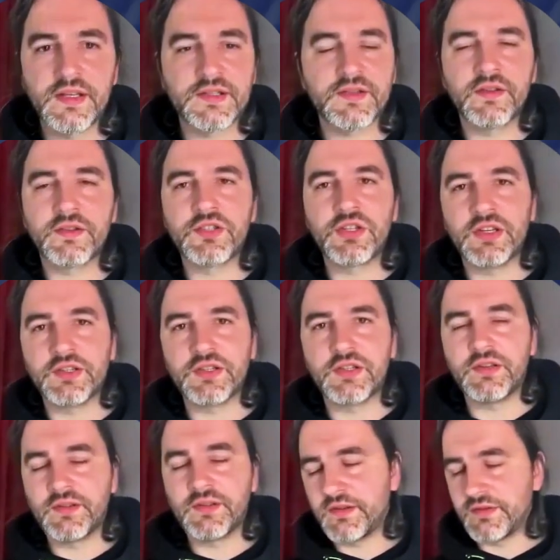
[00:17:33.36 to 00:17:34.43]
does not change
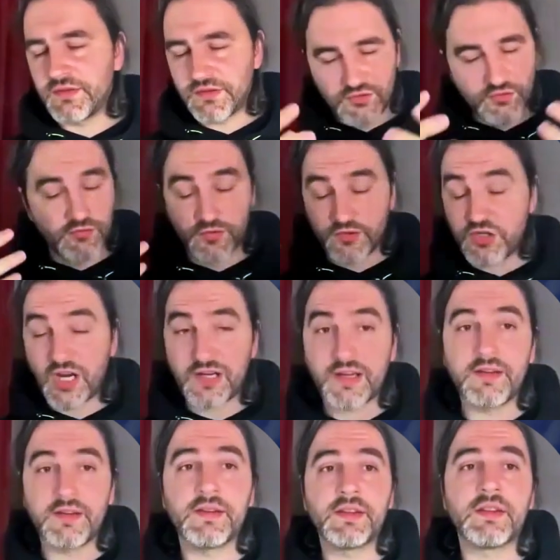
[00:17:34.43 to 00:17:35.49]
anything or check
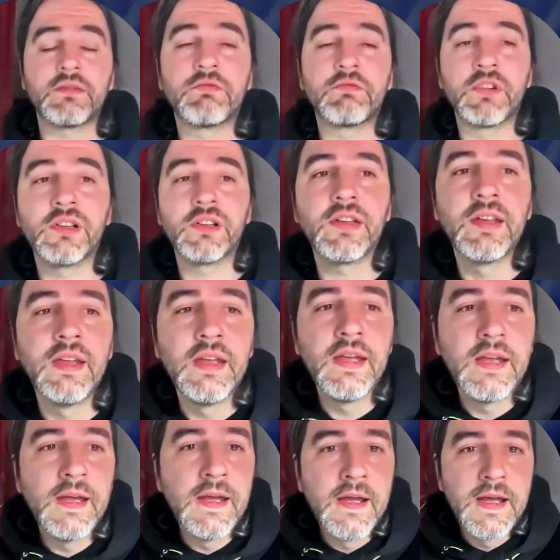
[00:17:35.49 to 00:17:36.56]
anything really.
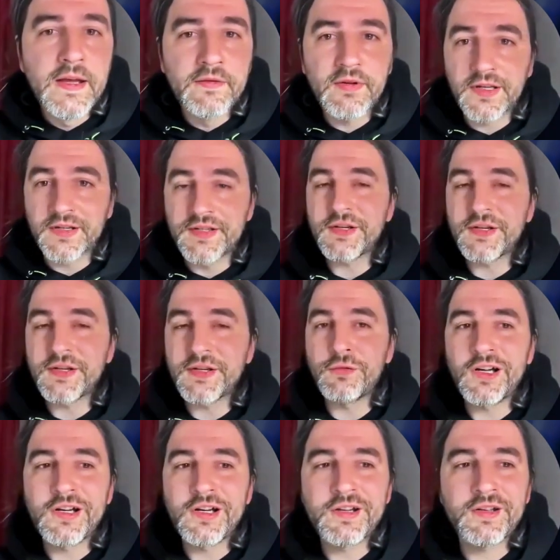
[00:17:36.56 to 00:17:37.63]
Right. So
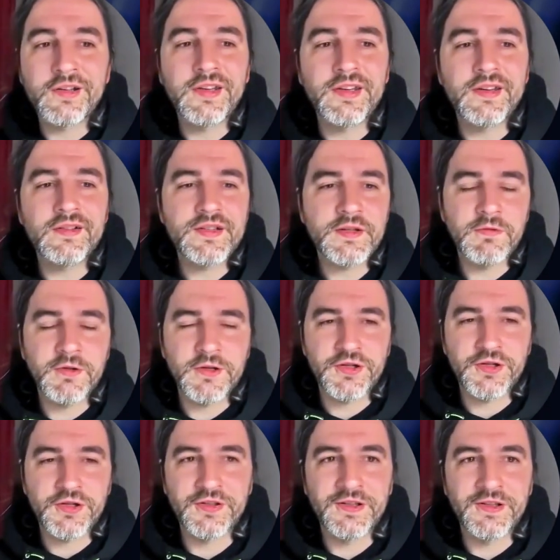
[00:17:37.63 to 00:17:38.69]
here's a
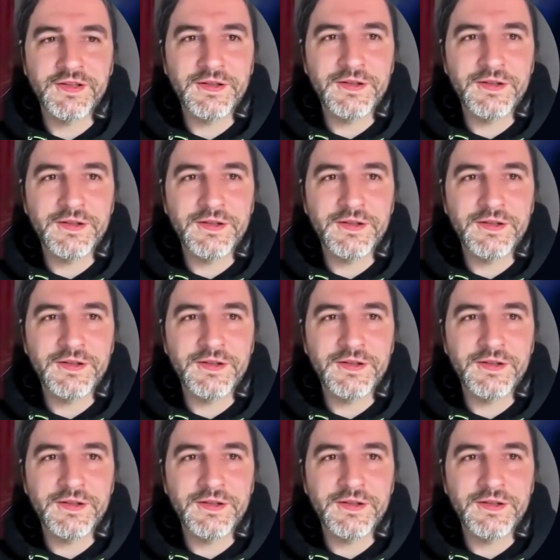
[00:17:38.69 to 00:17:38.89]
question.